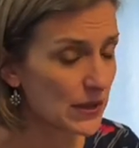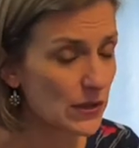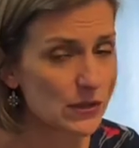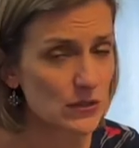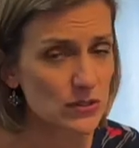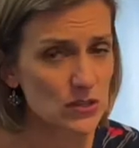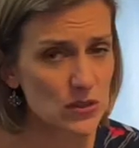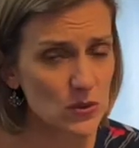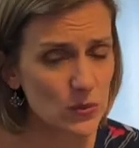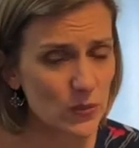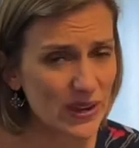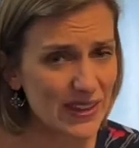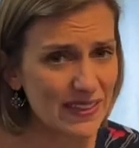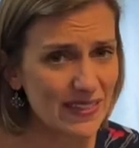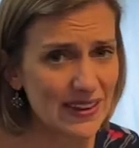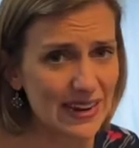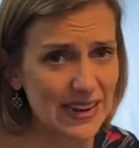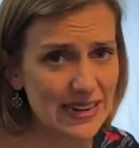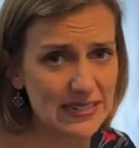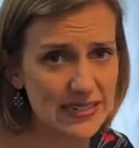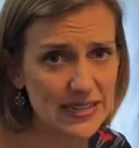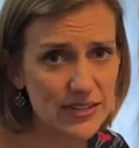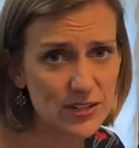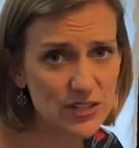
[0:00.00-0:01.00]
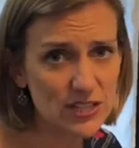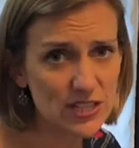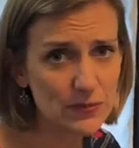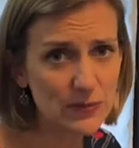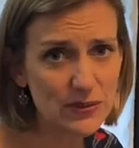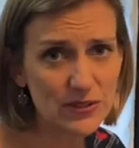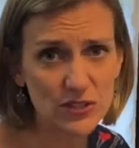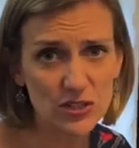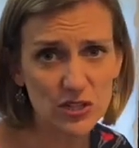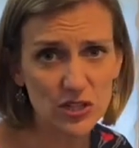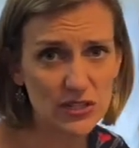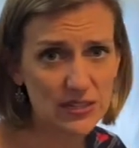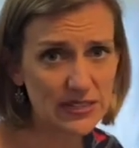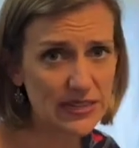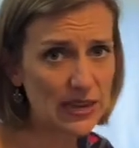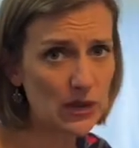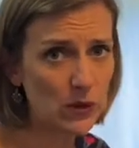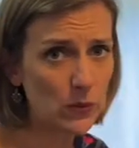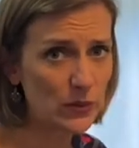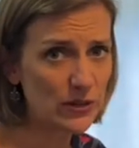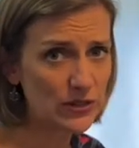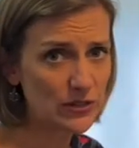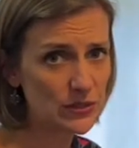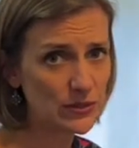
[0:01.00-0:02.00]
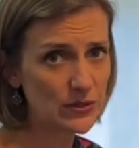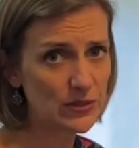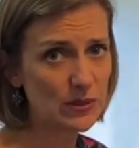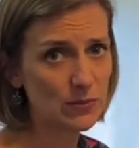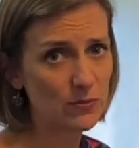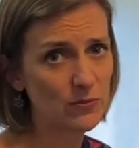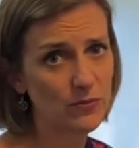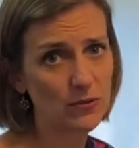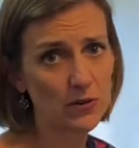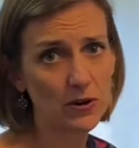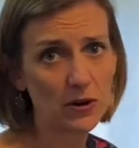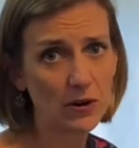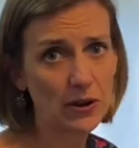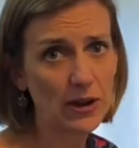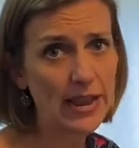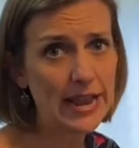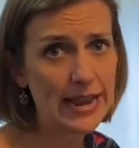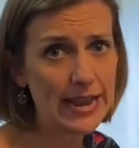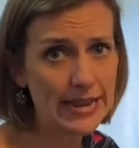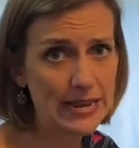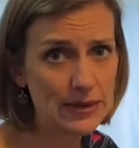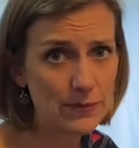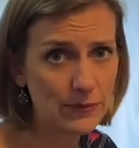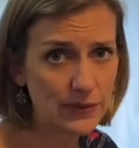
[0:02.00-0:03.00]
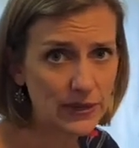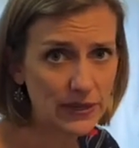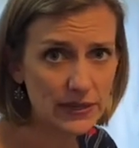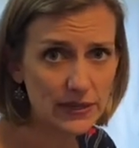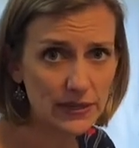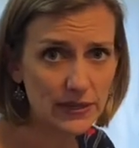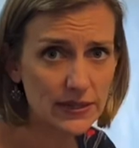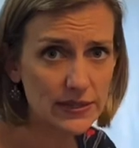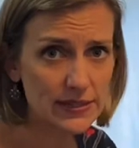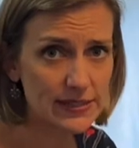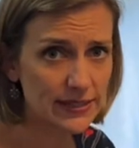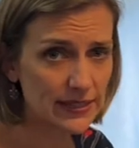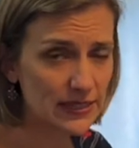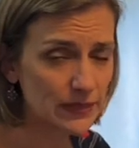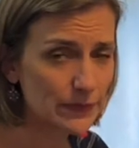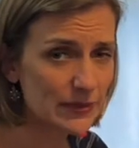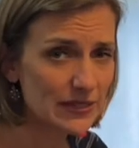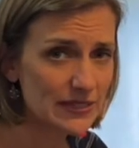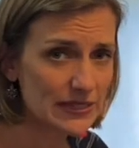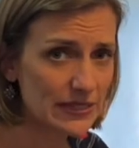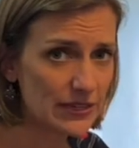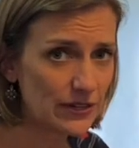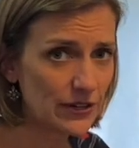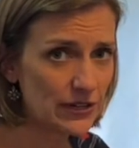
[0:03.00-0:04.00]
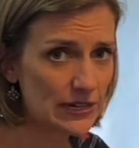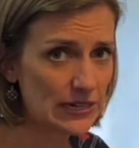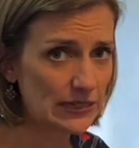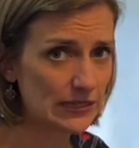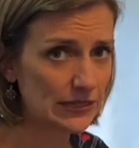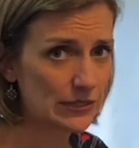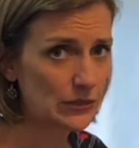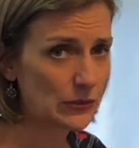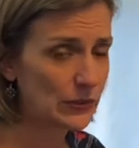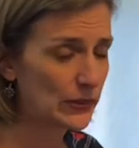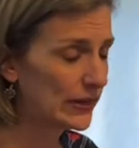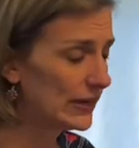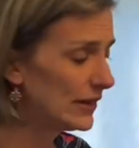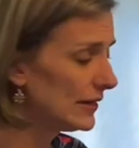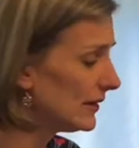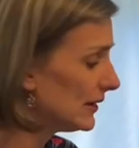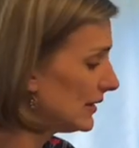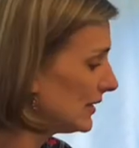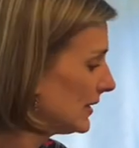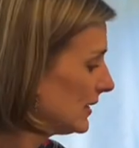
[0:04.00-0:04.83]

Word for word: So the way that I teach them is just how we do them for our AIM syllabus here in Illinois.